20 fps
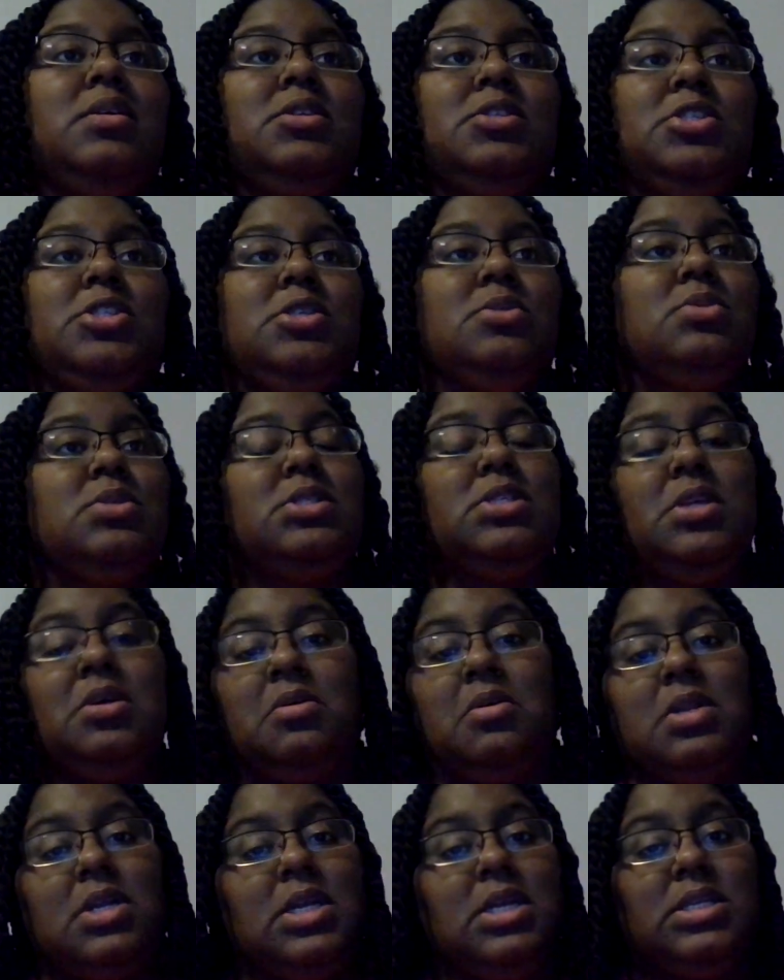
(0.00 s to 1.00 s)
she was still
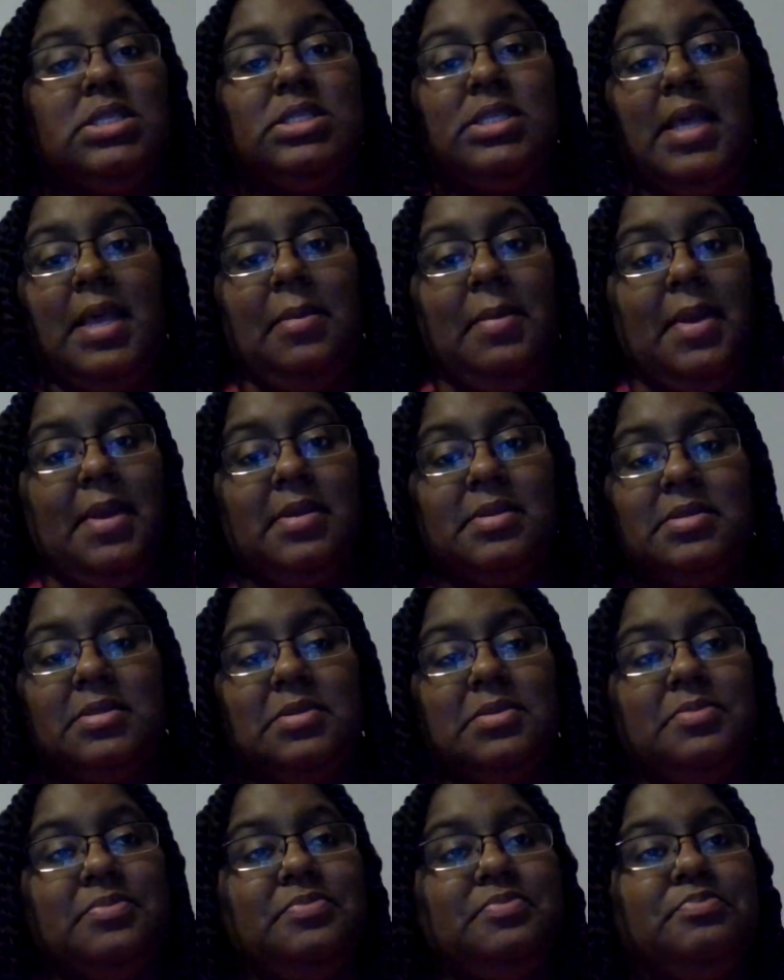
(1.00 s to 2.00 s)
going to get the same
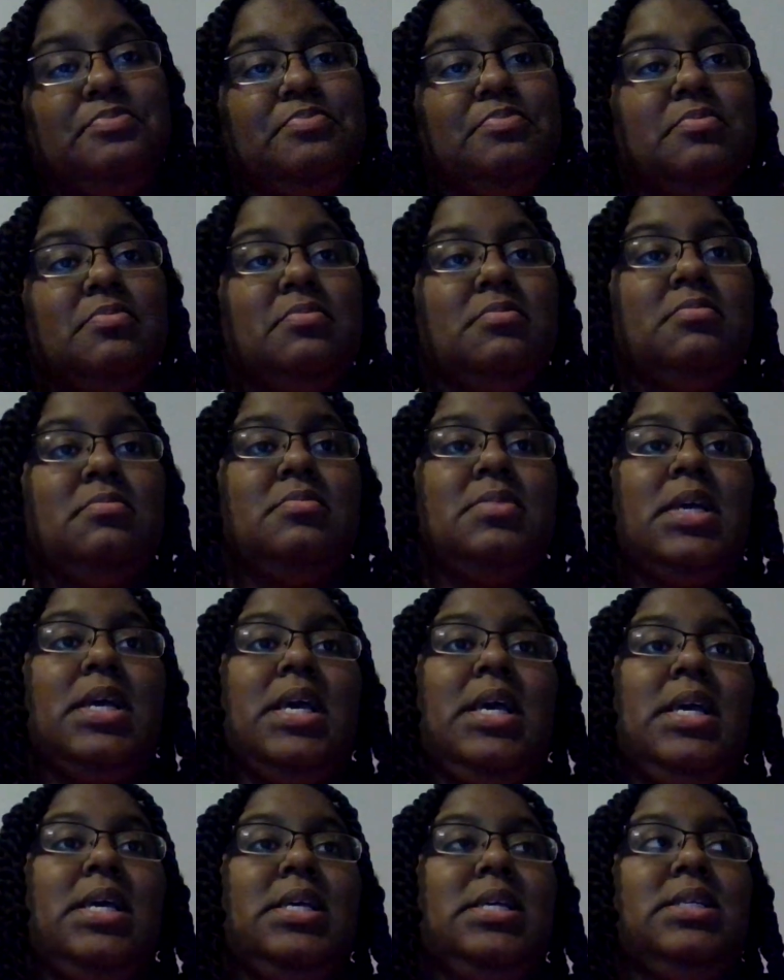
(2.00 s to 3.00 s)
answer
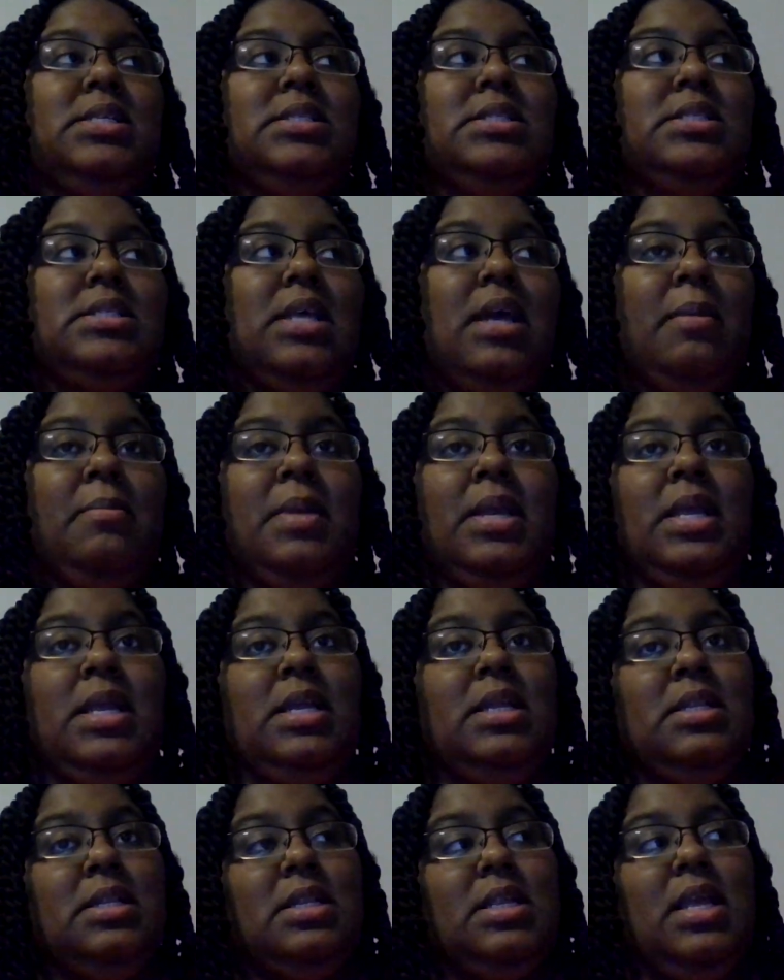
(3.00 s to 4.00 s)
because, I
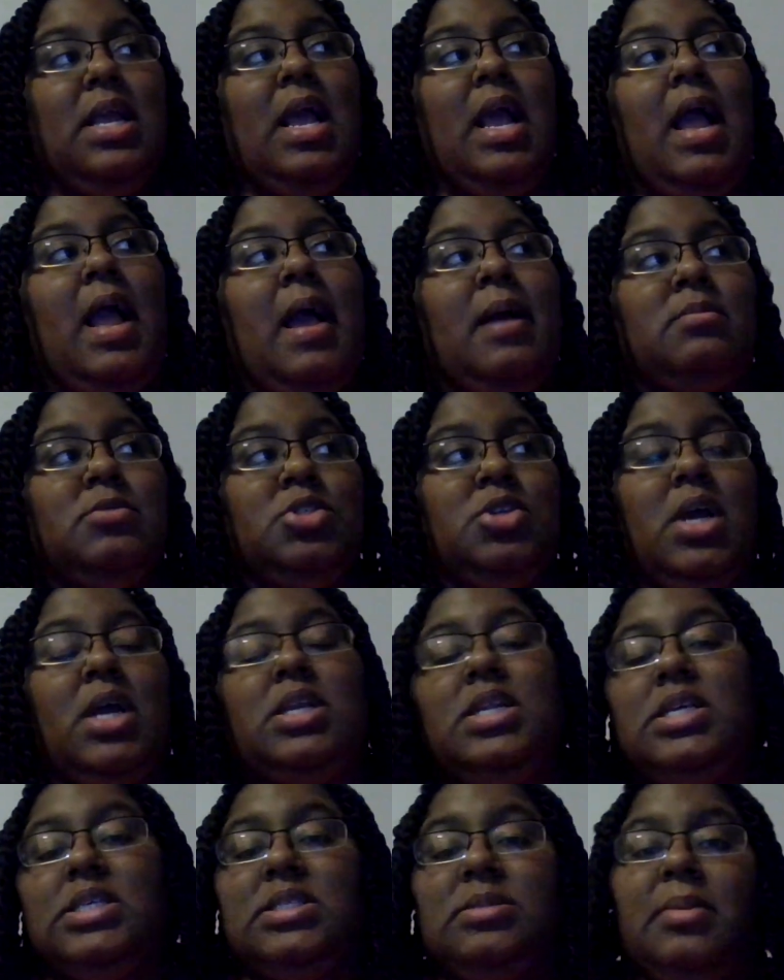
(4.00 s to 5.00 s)
mean, I'm
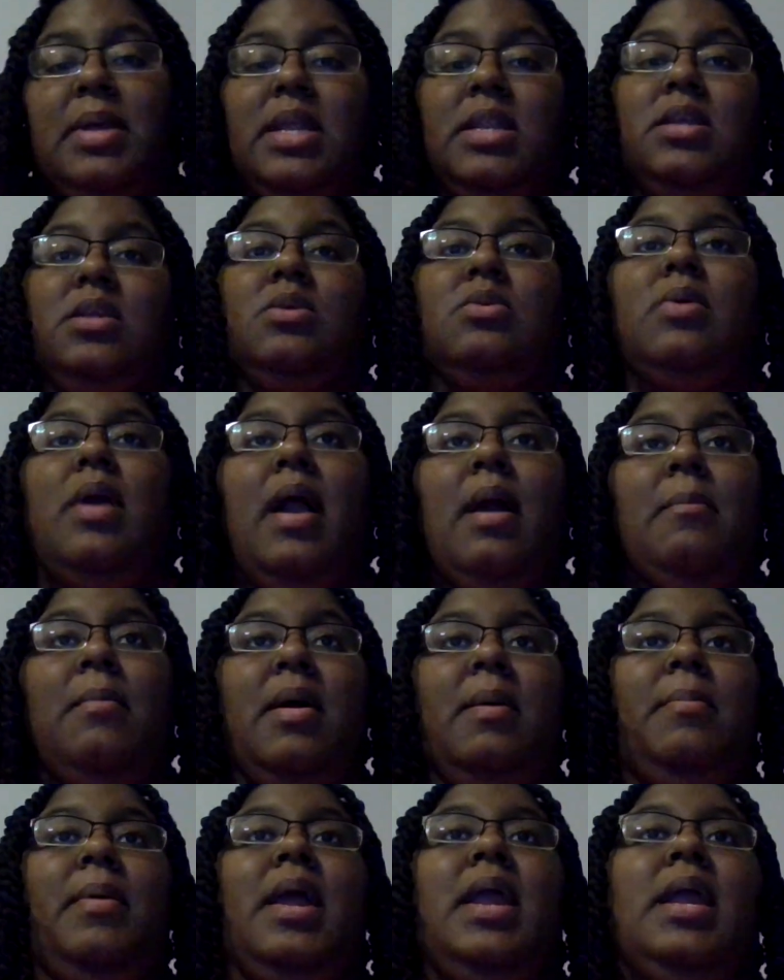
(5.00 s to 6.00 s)
trying to explain to you how
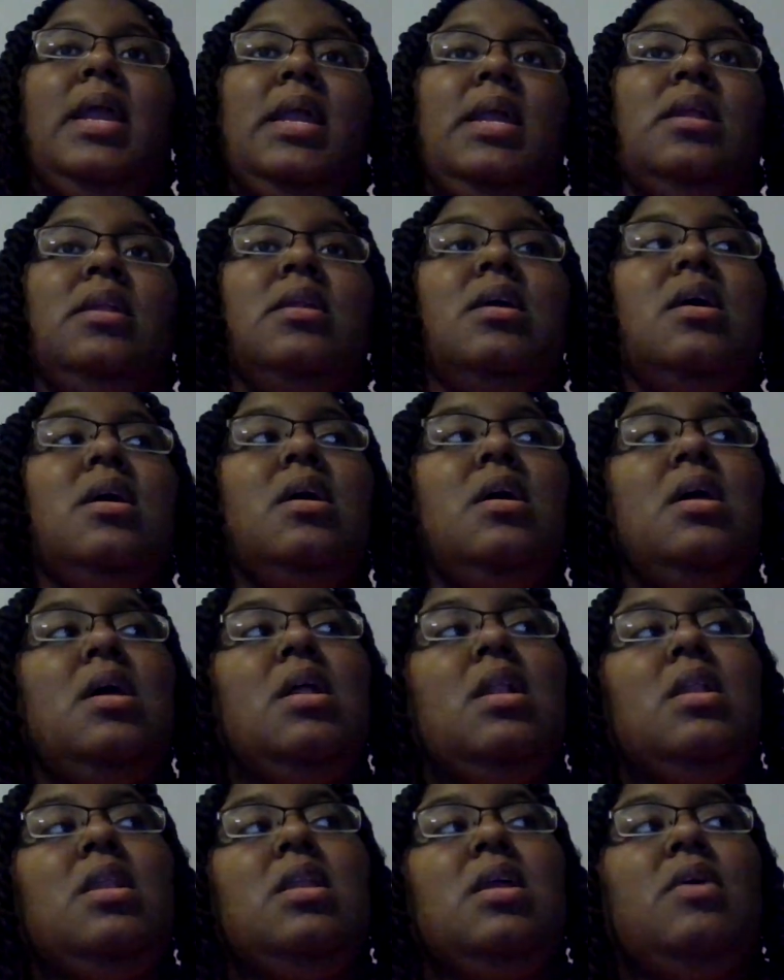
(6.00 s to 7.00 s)
my pain
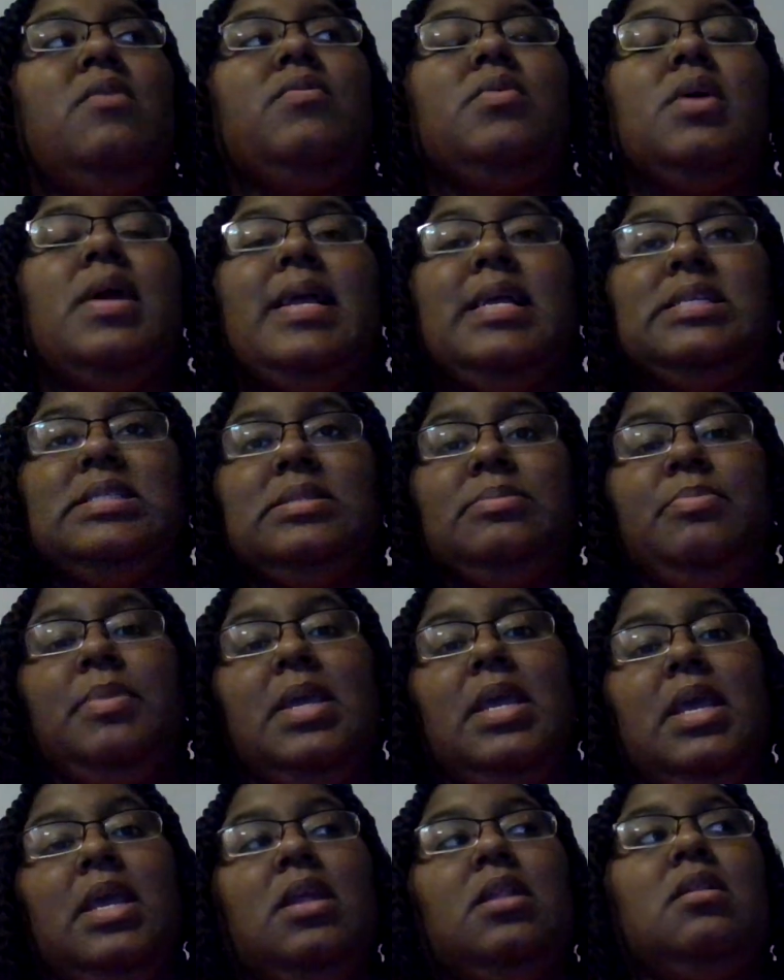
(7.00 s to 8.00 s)
level has
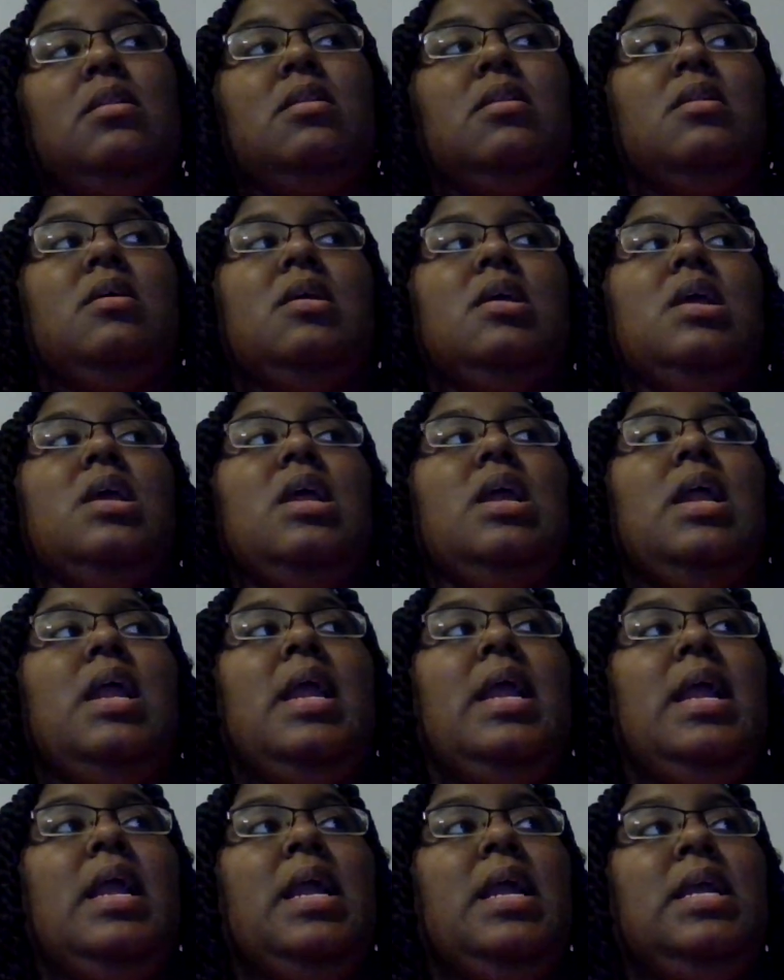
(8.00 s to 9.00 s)
been
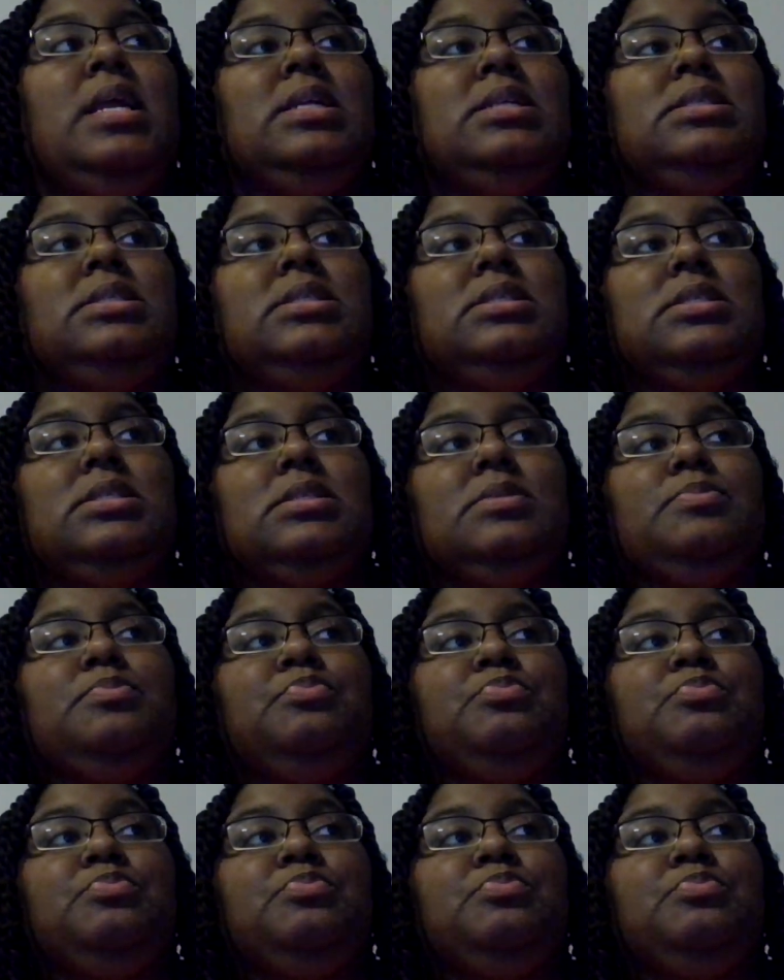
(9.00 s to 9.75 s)
and